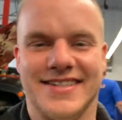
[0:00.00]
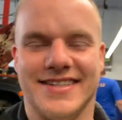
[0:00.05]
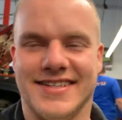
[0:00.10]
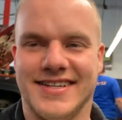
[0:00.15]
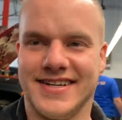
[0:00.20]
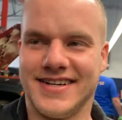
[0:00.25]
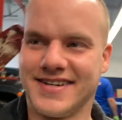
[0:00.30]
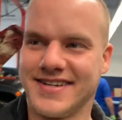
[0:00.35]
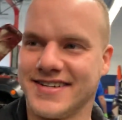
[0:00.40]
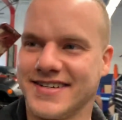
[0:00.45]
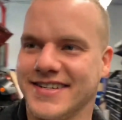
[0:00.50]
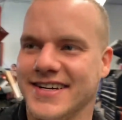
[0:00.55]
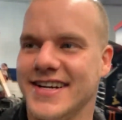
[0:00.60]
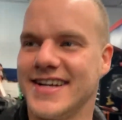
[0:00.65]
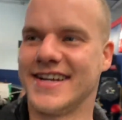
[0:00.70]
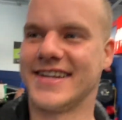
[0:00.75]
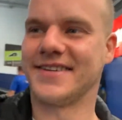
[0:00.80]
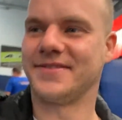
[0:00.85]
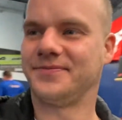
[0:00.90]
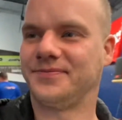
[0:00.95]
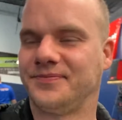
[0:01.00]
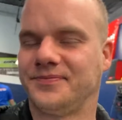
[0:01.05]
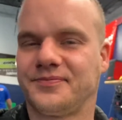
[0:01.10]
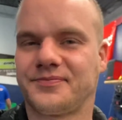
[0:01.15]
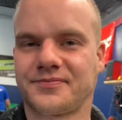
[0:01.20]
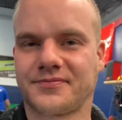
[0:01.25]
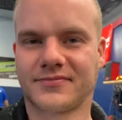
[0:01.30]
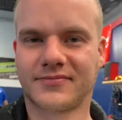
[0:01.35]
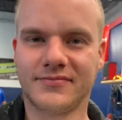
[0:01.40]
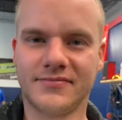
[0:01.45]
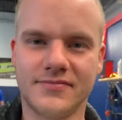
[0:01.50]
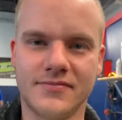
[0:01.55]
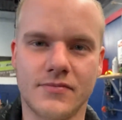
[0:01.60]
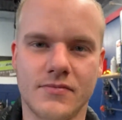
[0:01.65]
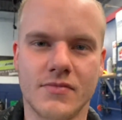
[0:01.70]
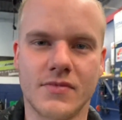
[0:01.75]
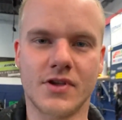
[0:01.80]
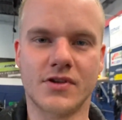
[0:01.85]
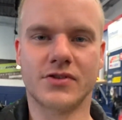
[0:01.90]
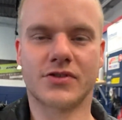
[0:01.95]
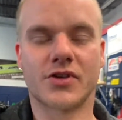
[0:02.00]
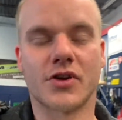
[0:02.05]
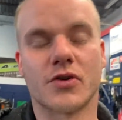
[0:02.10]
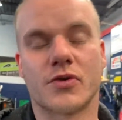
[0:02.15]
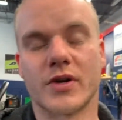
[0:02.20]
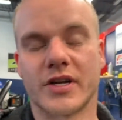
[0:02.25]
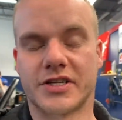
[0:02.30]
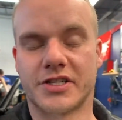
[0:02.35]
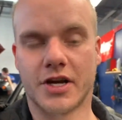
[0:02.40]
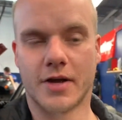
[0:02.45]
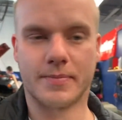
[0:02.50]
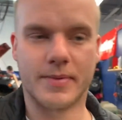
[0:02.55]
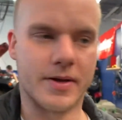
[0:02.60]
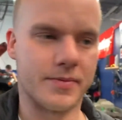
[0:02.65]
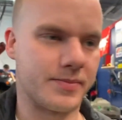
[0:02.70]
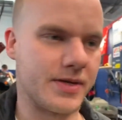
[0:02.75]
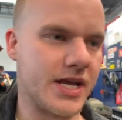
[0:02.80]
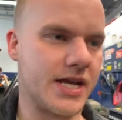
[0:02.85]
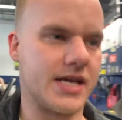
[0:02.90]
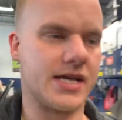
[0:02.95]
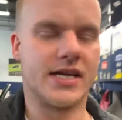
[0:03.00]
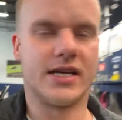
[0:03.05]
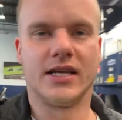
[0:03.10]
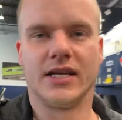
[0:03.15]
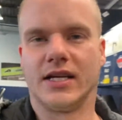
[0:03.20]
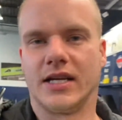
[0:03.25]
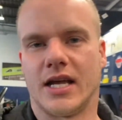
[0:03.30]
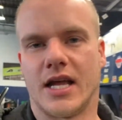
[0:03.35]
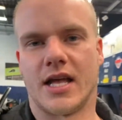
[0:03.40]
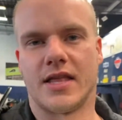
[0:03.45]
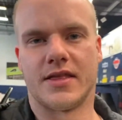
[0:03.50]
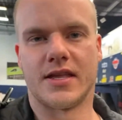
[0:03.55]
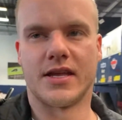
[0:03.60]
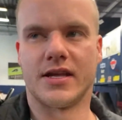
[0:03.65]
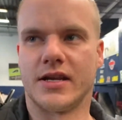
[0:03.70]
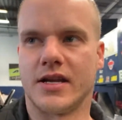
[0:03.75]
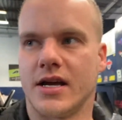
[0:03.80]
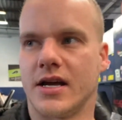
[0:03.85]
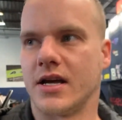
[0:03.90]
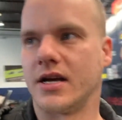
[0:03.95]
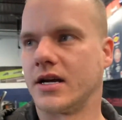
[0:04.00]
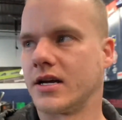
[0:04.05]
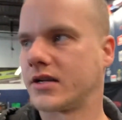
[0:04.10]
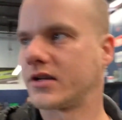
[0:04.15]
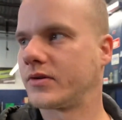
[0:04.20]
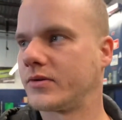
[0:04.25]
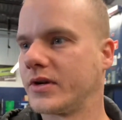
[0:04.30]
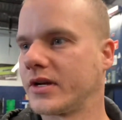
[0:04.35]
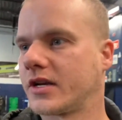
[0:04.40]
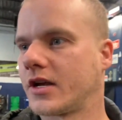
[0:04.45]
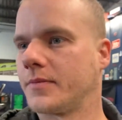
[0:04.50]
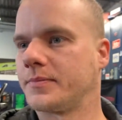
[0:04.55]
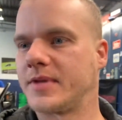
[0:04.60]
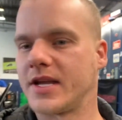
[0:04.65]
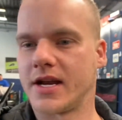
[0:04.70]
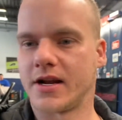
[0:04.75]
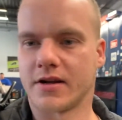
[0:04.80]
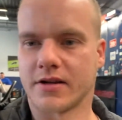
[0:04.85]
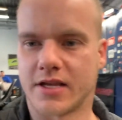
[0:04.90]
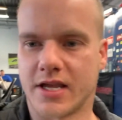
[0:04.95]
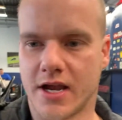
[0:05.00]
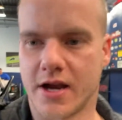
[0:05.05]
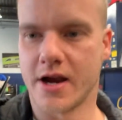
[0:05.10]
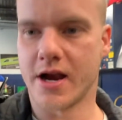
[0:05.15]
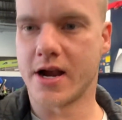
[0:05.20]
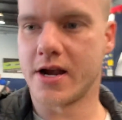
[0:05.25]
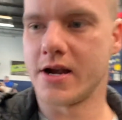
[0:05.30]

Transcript: All right. So quick shop update, and then quick update on Karen.